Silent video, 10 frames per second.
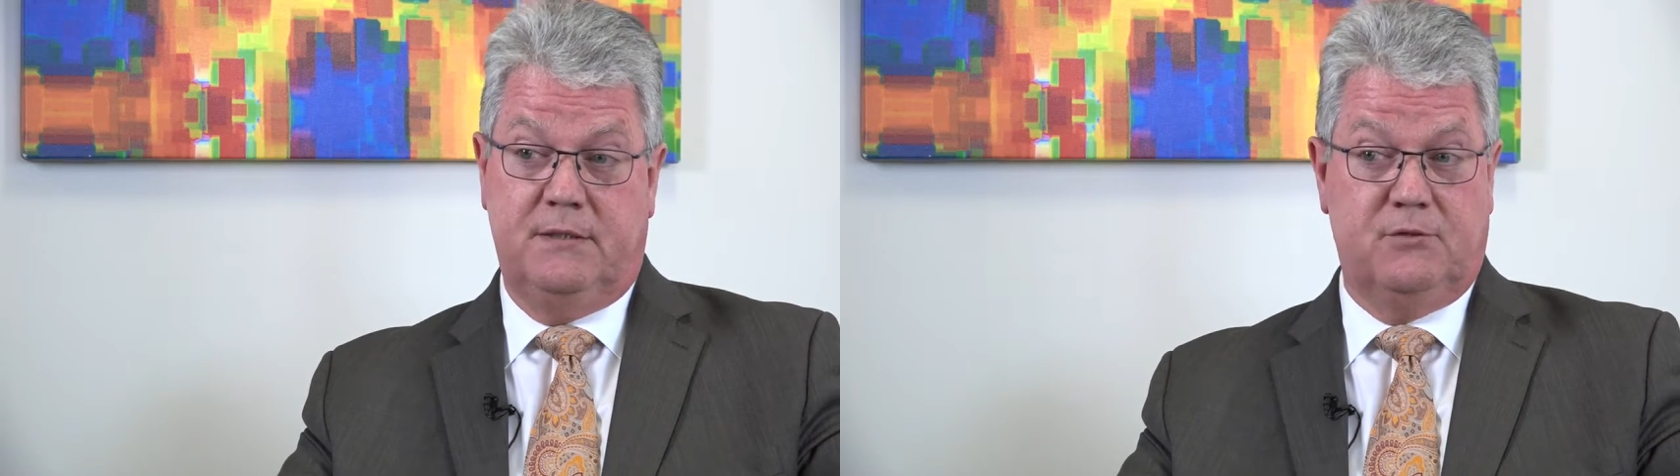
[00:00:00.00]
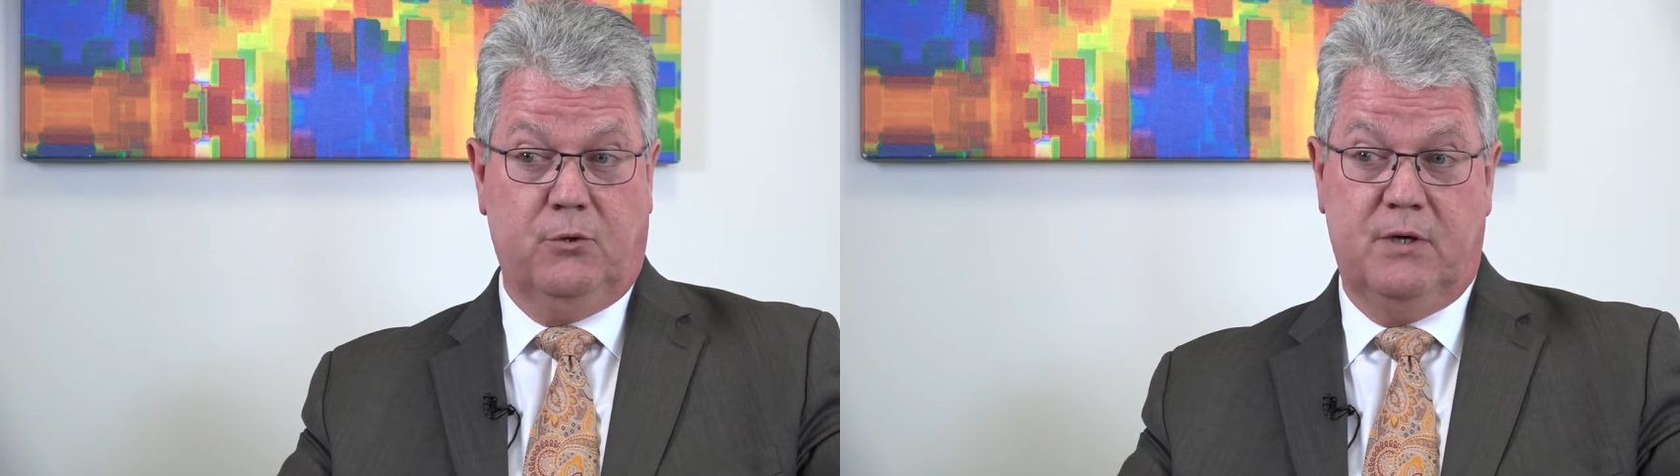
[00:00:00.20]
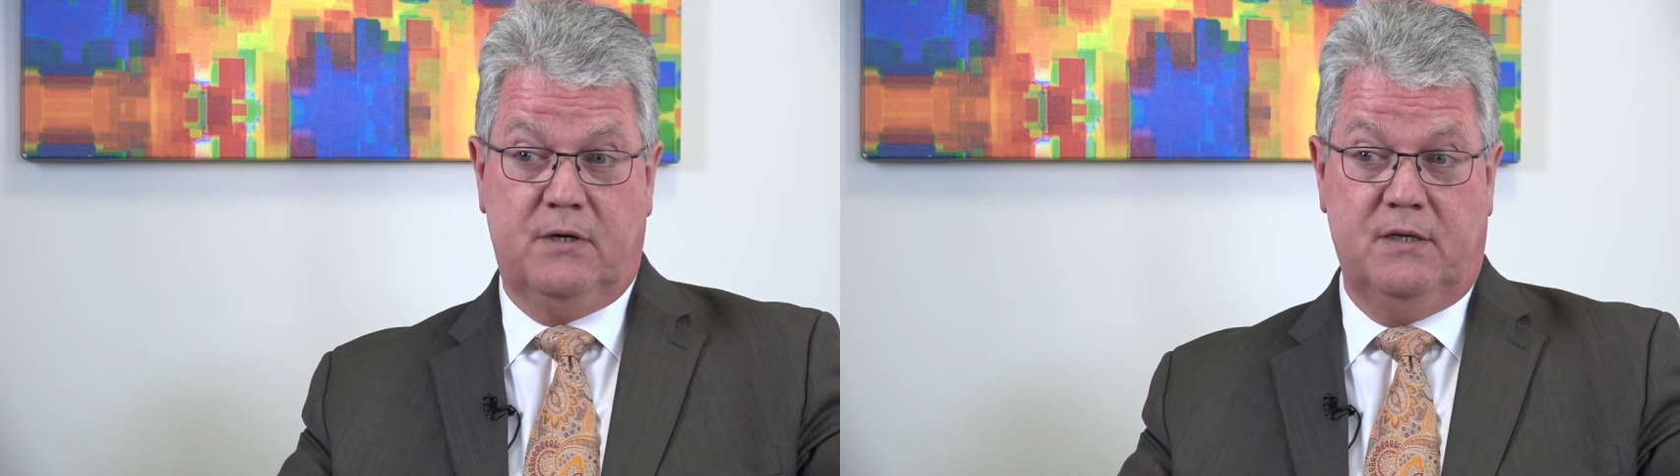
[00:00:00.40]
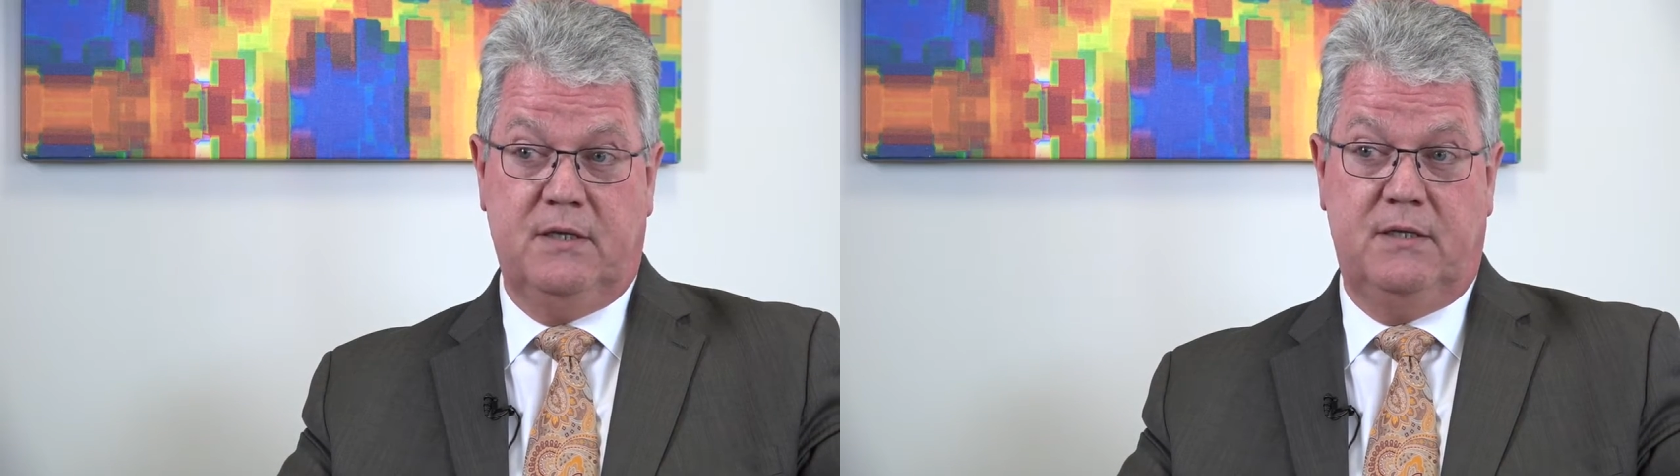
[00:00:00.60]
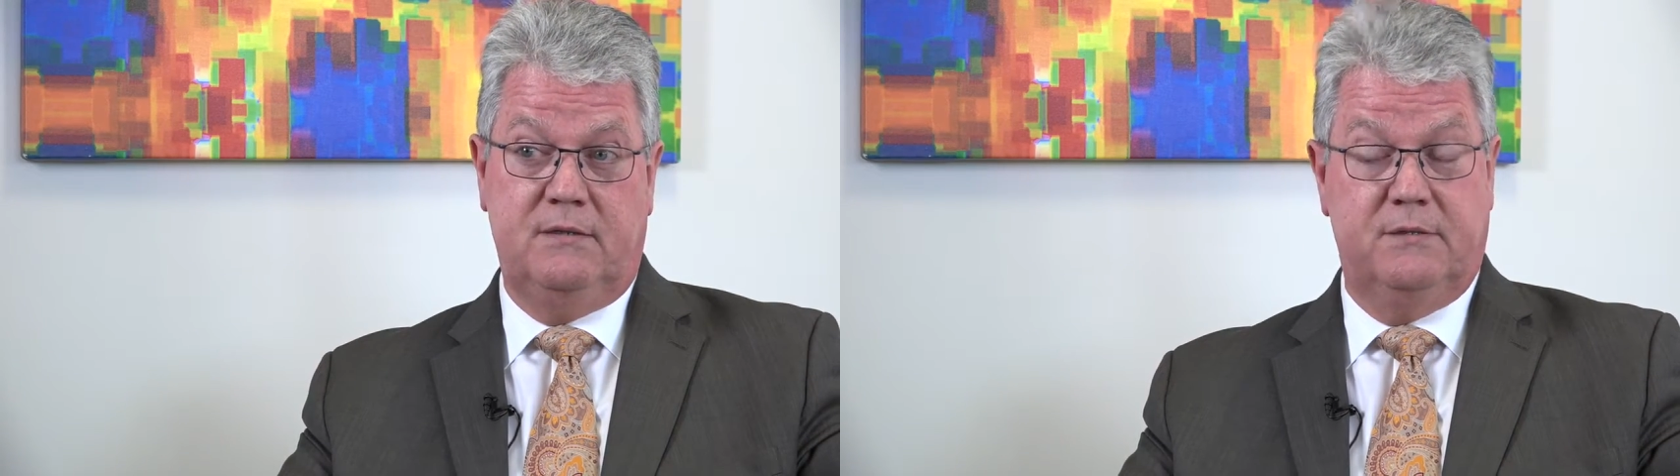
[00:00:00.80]

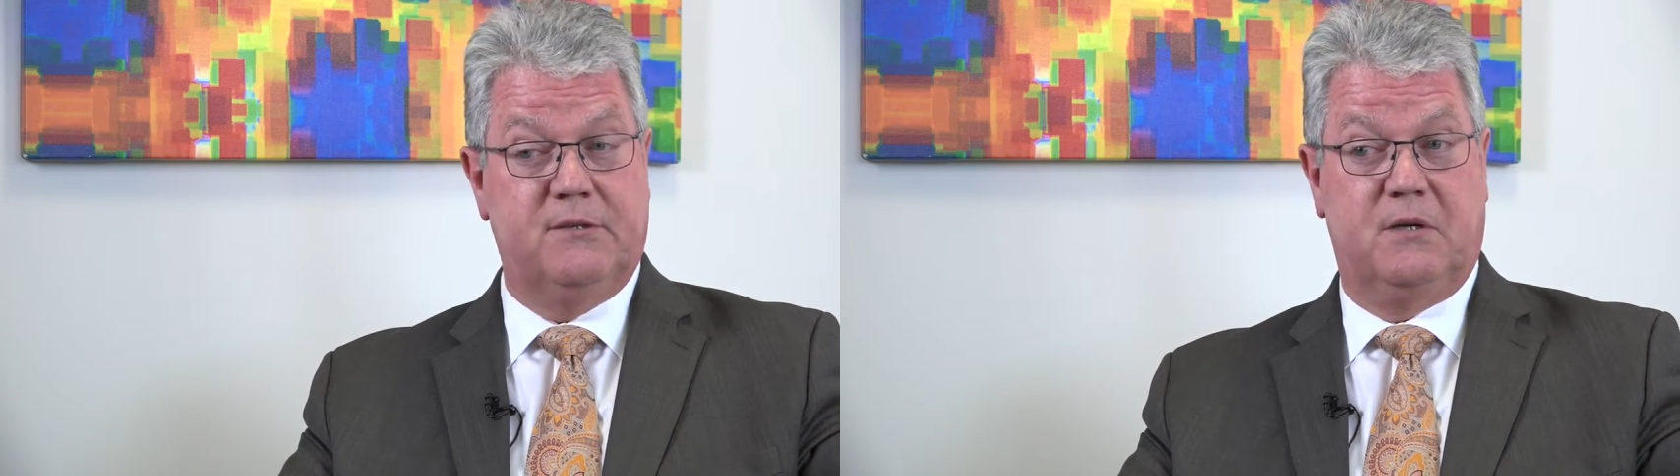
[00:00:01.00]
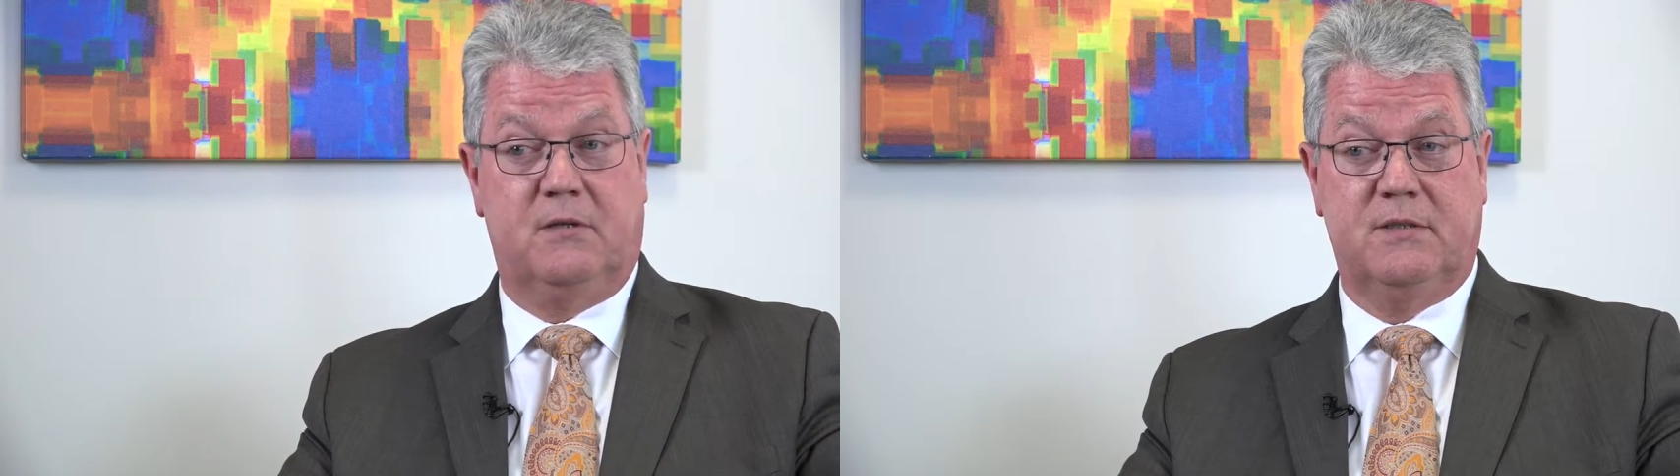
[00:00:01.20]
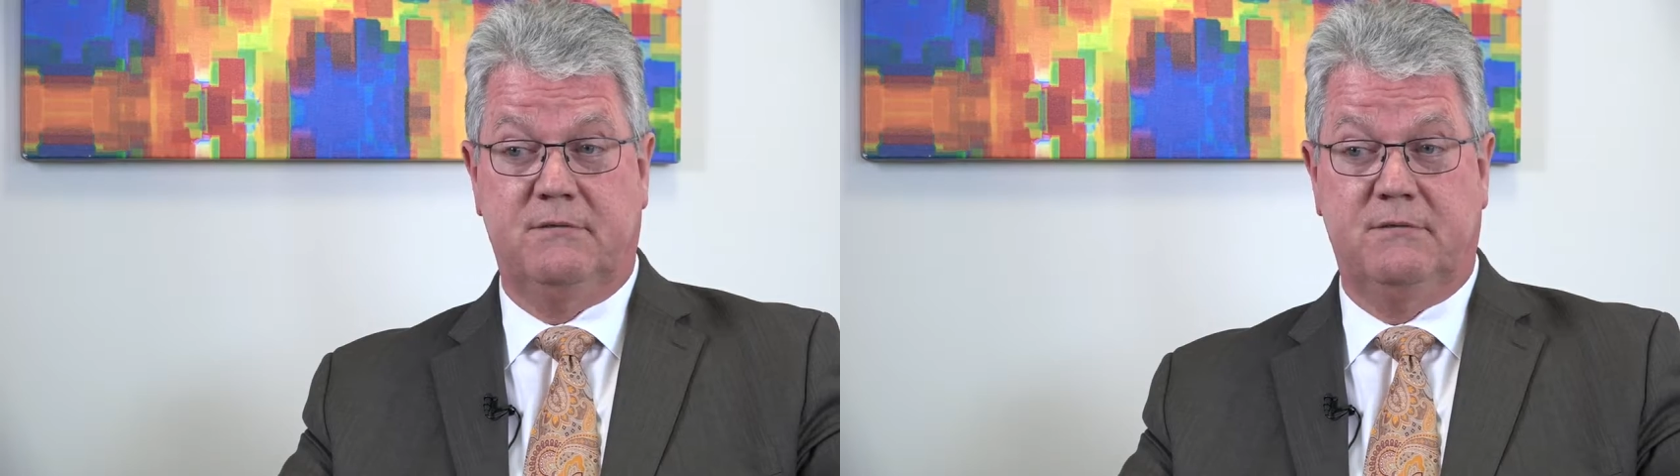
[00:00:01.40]
historically difficult,